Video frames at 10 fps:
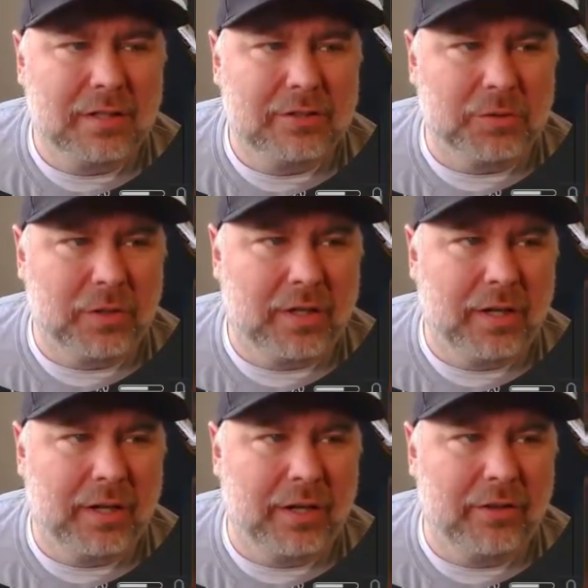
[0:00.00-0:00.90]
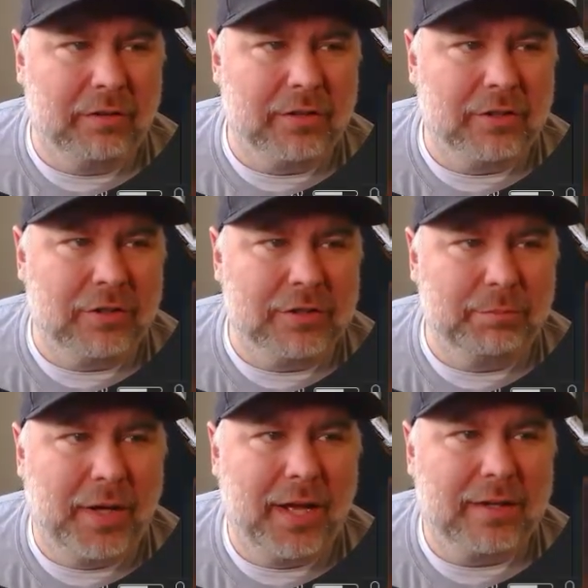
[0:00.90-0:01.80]
shortcut here that returns
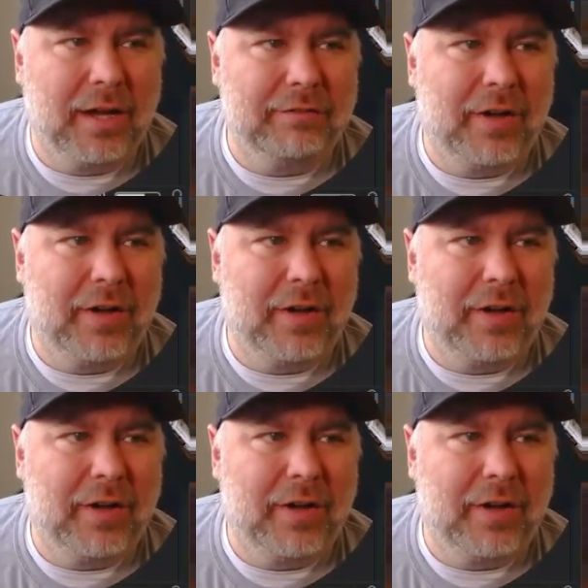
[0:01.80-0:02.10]
it back. Now,